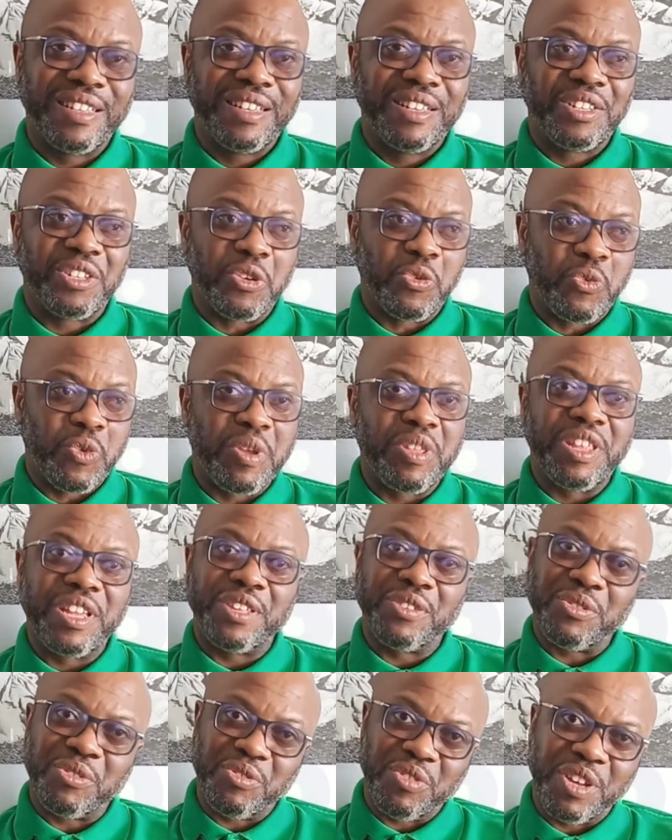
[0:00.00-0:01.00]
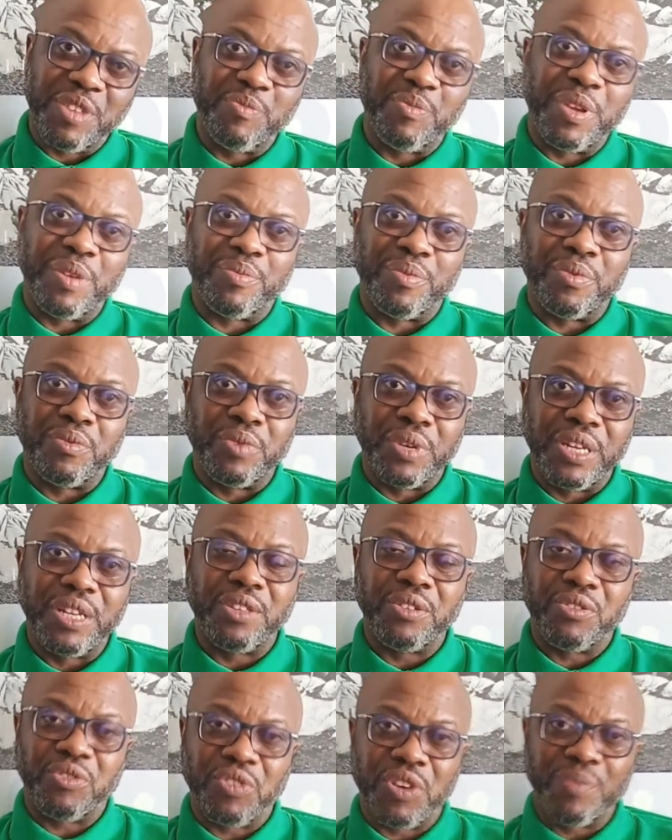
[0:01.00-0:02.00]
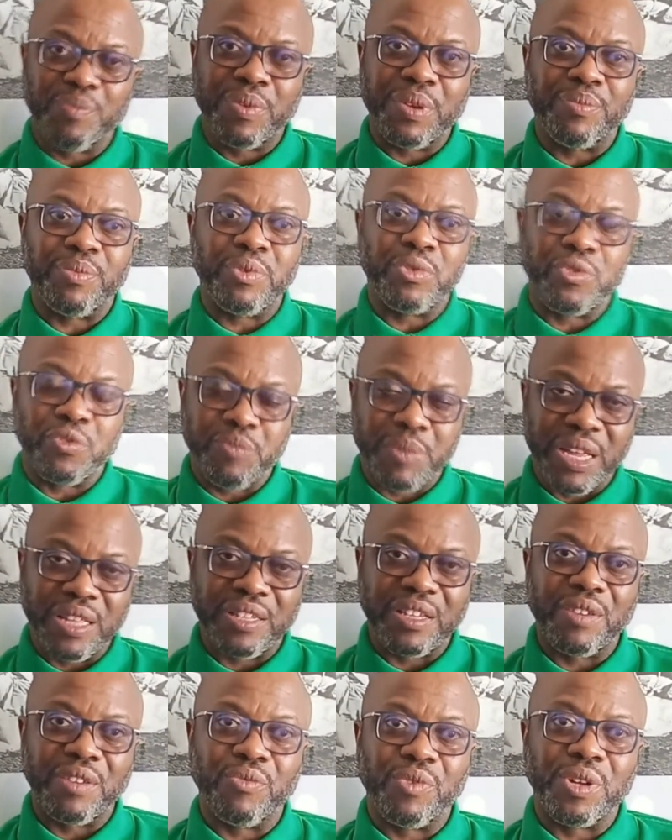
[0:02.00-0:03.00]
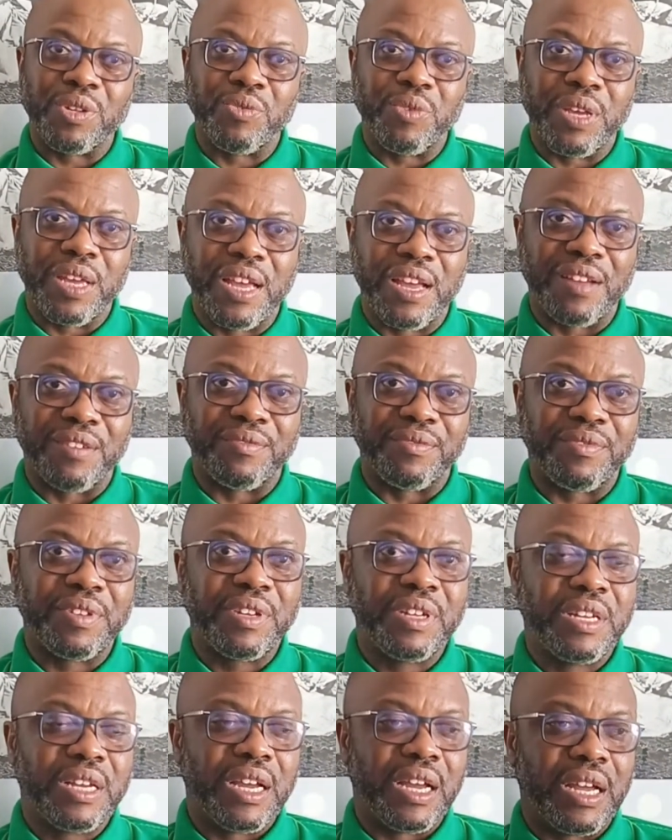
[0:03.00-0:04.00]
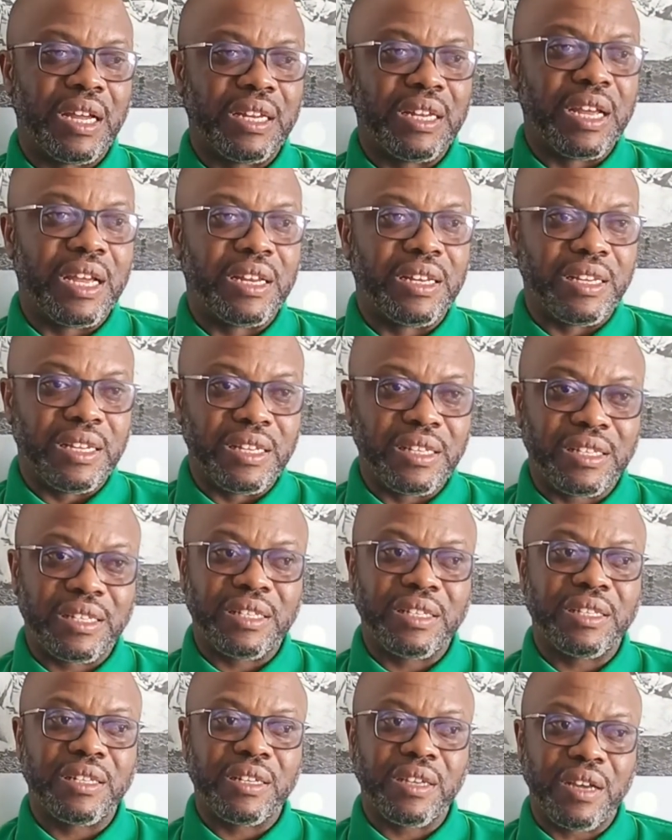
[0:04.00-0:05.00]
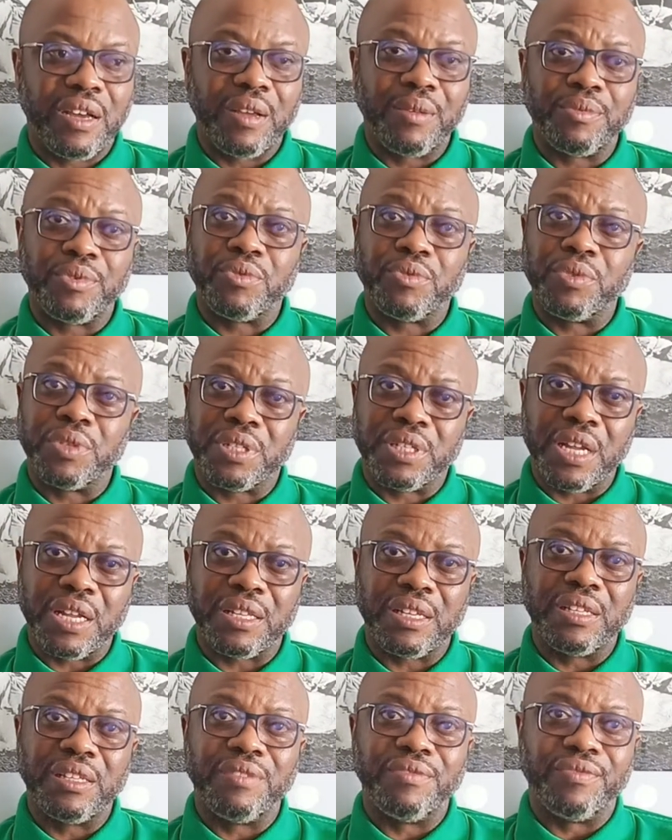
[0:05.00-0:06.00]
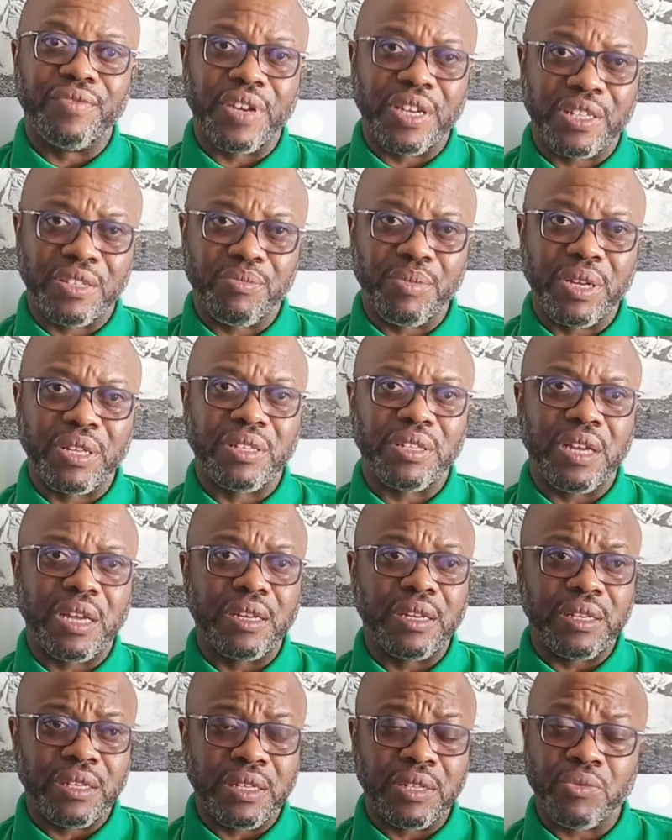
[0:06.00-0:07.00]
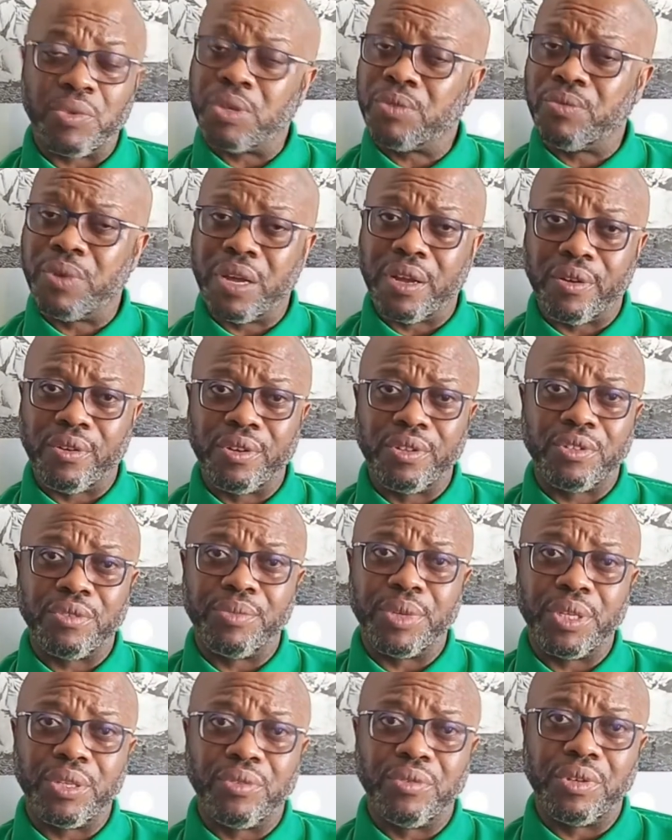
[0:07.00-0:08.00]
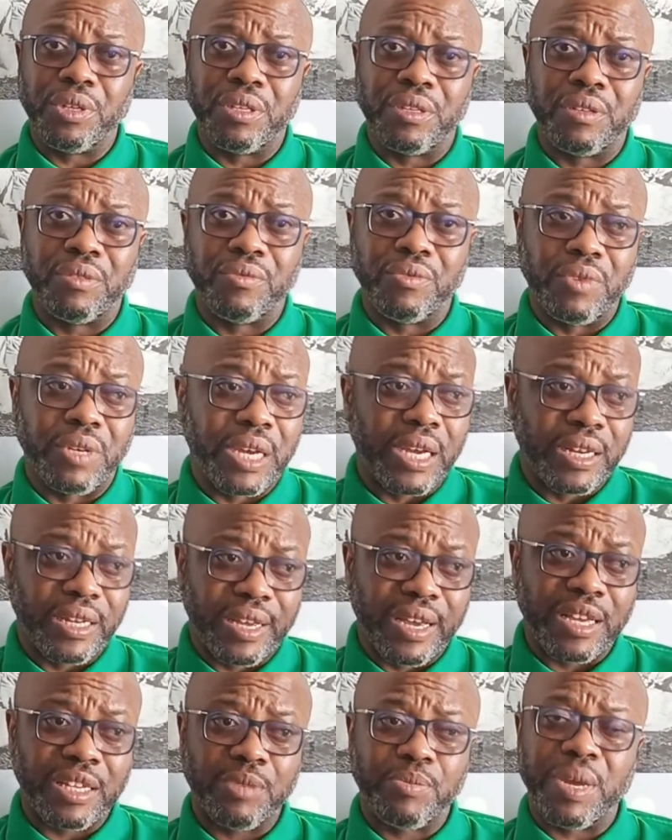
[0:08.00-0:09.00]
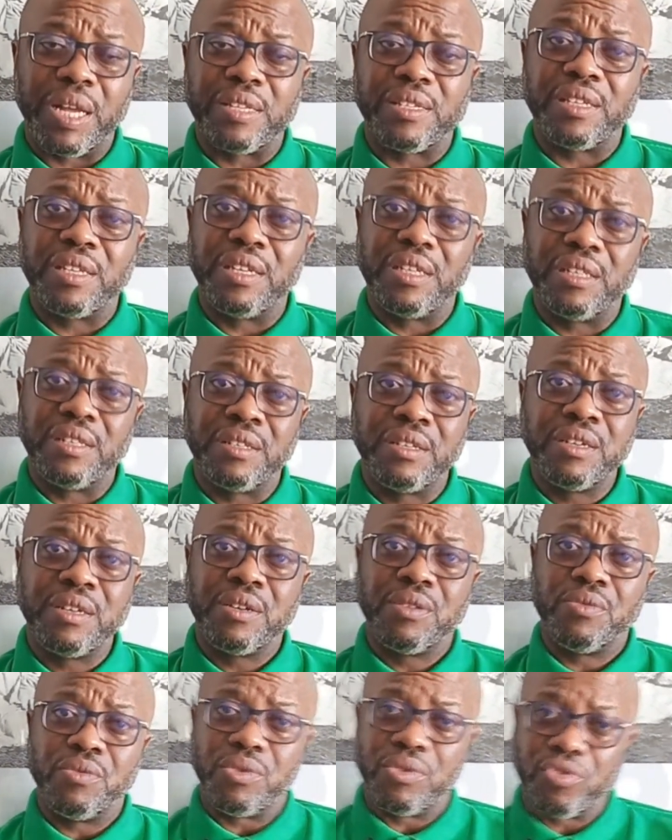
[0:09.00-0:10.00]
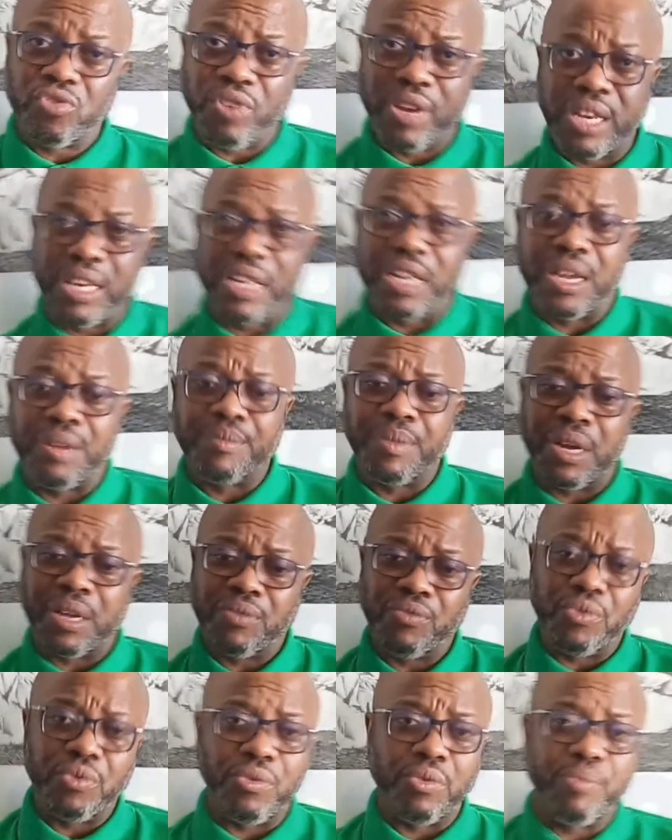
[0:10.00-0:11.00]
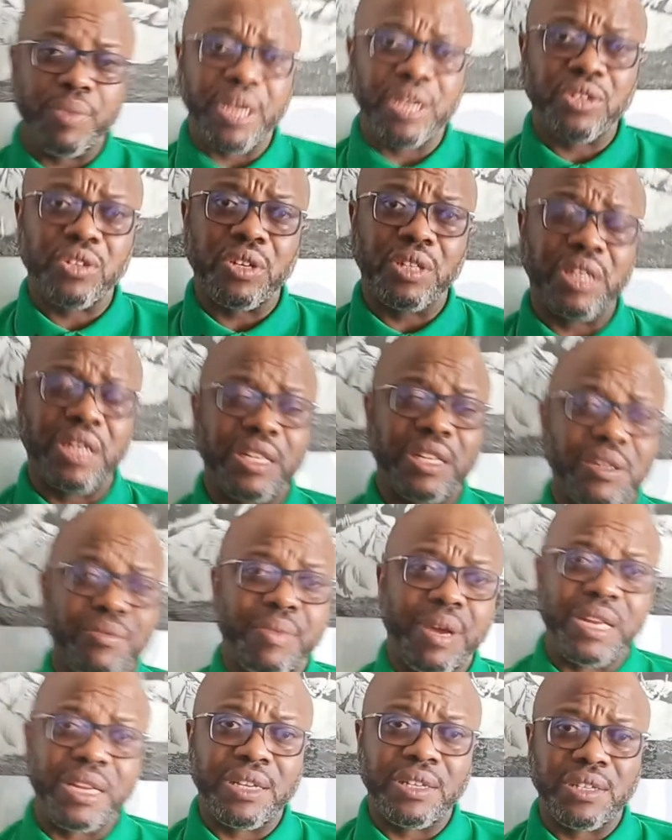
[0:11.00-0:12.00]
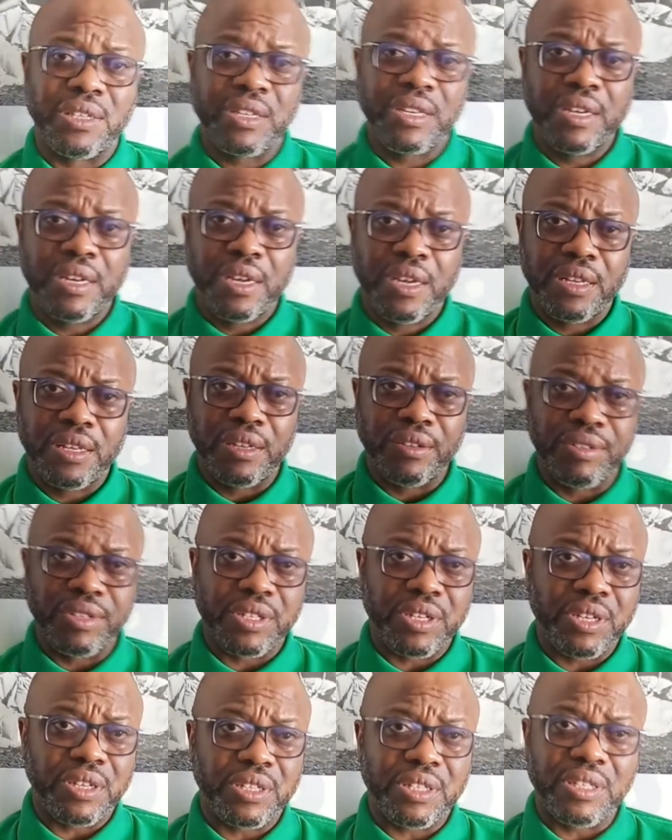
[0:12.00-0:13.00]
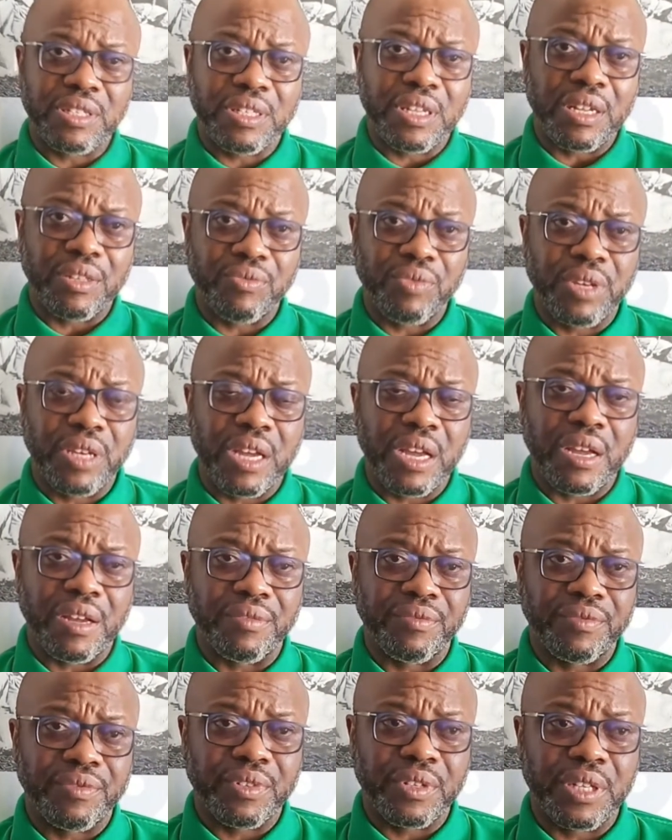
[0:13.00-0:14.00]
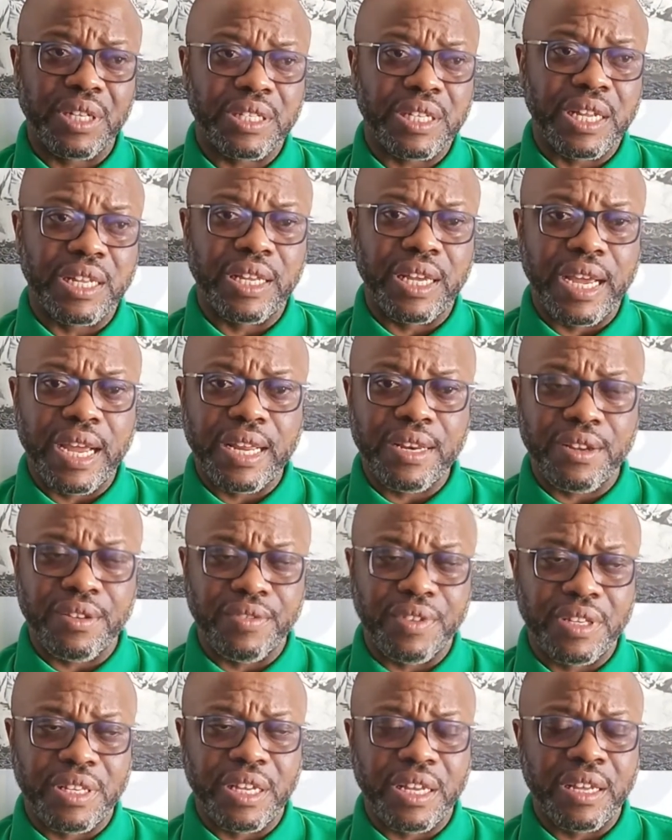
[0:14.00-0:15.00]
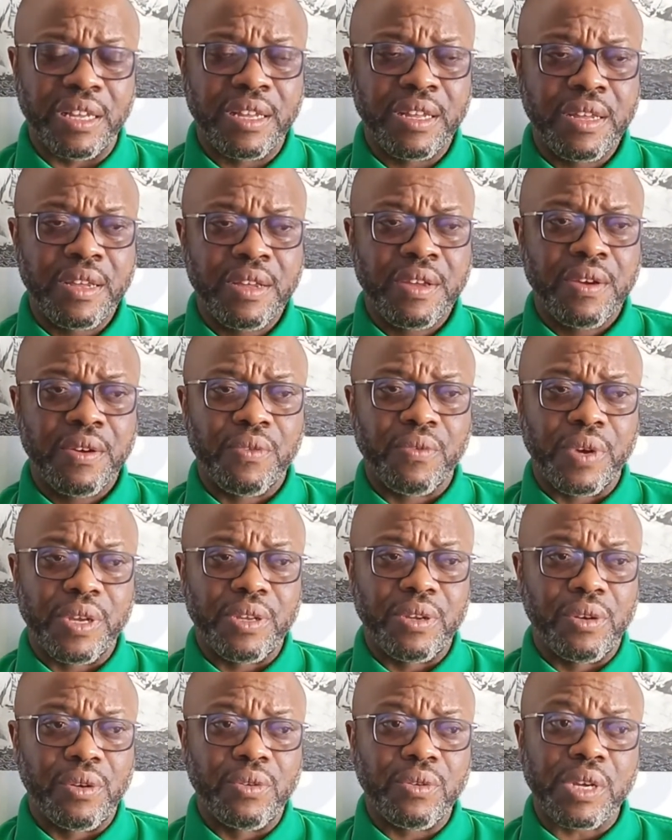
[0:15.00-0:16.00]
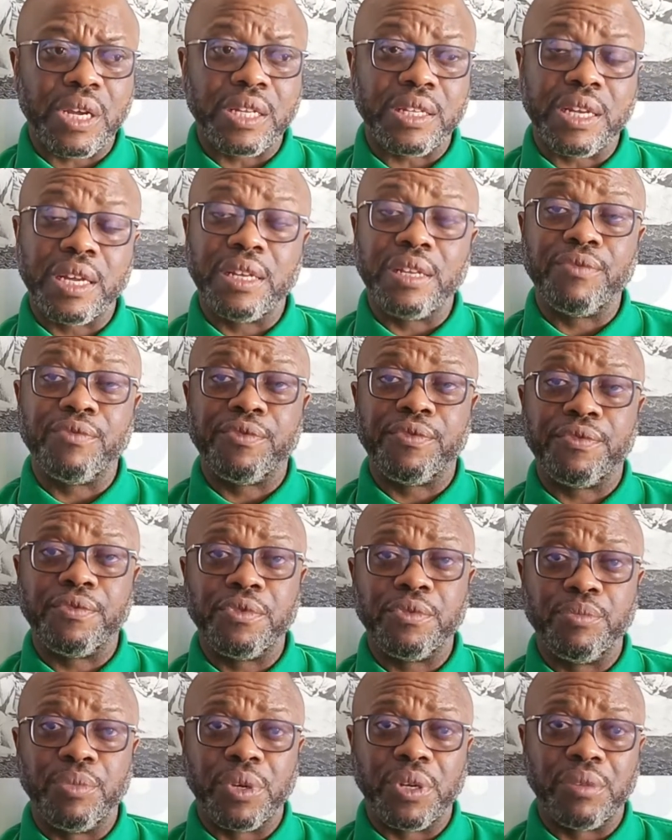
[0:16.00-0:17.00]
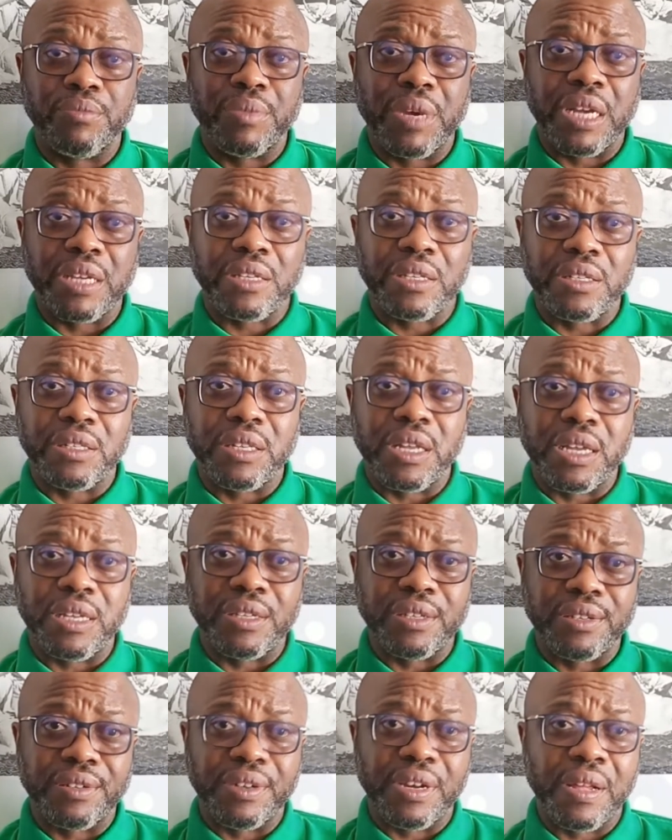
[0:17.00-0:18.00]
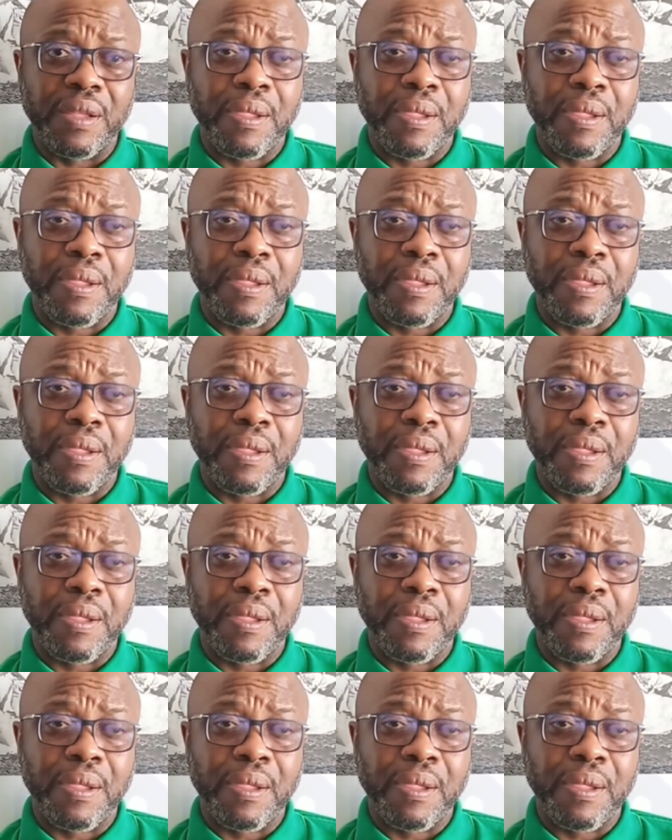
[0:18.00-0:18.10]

So we need to train people. We need to train people to maintain what we have. And this comes with certain investment. And this is what we are going to be doing. We'll get the experts in, we'll train them, and we'll make sure that they manage the resources that we have, so that at the end of the day, when you look at any football match in Nigeria,